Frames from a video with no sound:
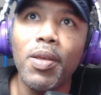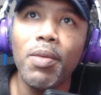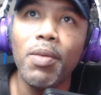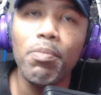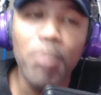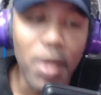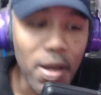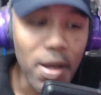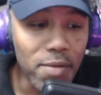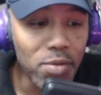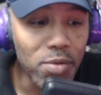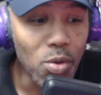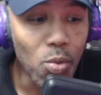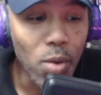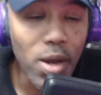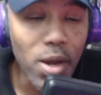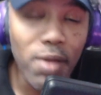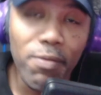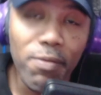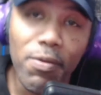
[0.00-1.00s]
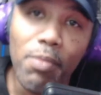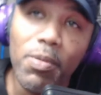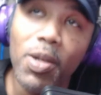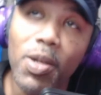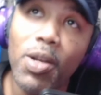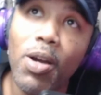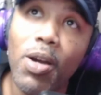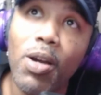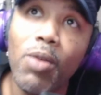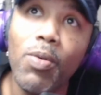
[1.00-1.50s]
Paved the way from the
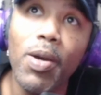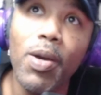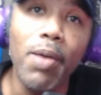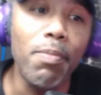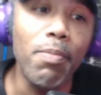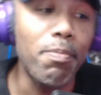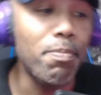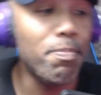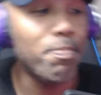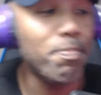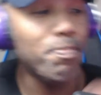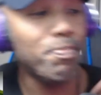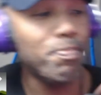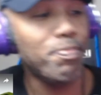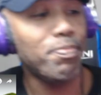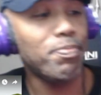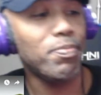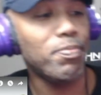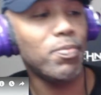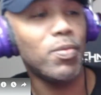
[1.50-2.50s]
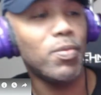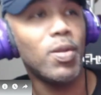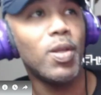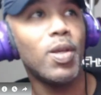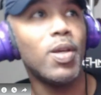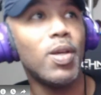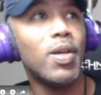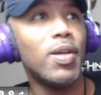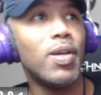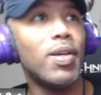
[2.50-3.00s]
dark web.
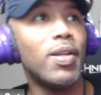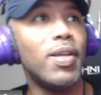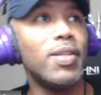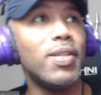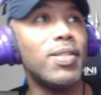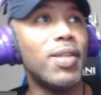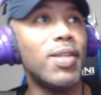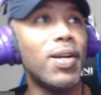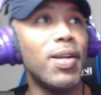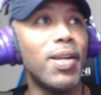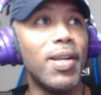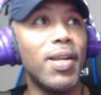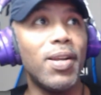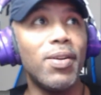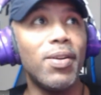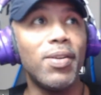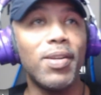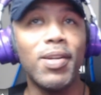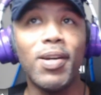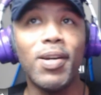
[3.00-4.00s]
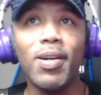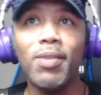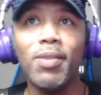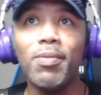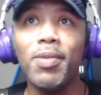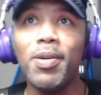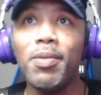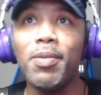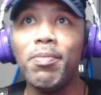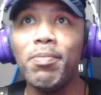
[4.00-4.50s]
They started that on the dark
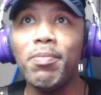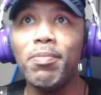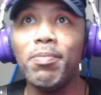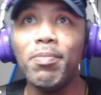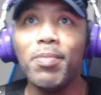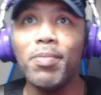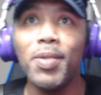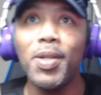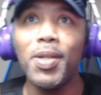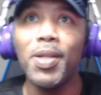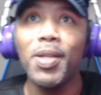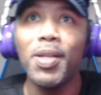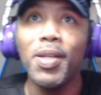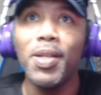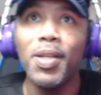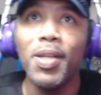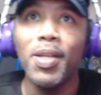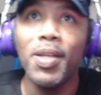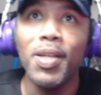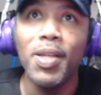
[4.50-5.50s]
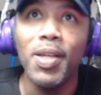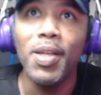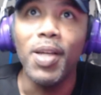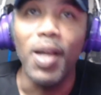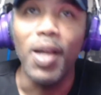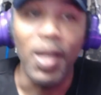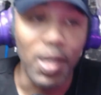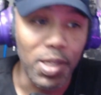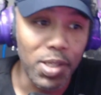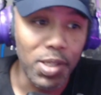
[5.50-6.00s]
web,
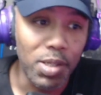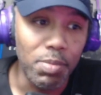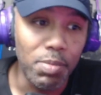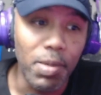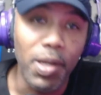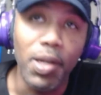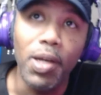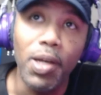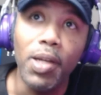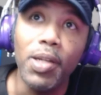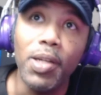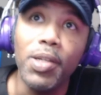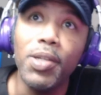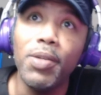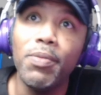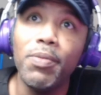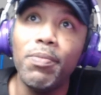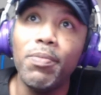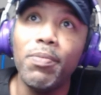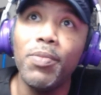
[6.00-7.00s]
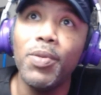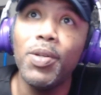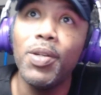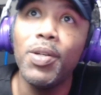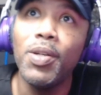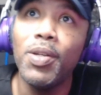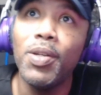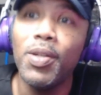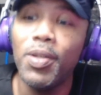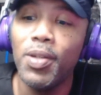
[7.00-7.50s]
at least to my knowledge.
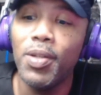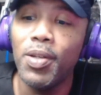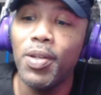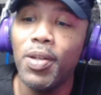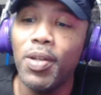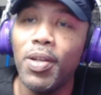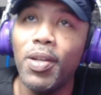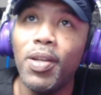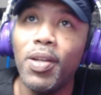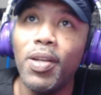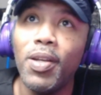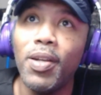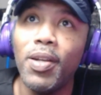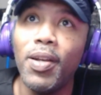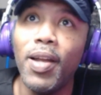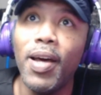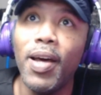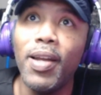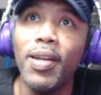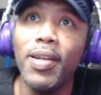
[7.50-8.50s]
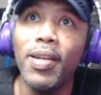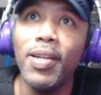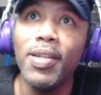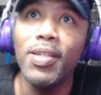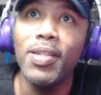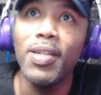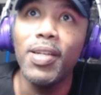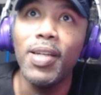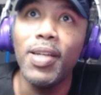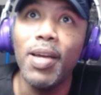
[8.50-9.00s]
Now that they
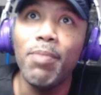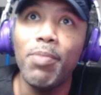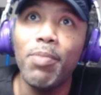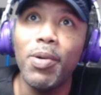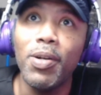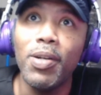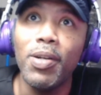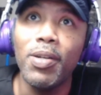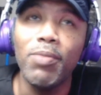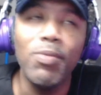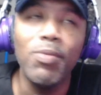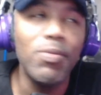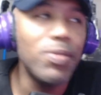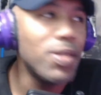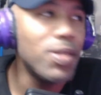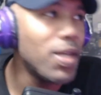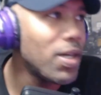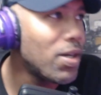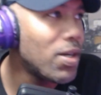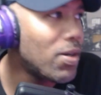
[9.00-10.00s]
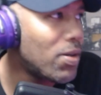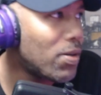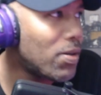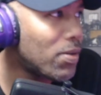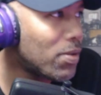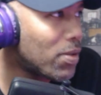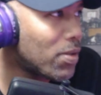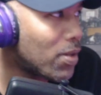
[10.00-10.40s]
shut that part of it, what was that called?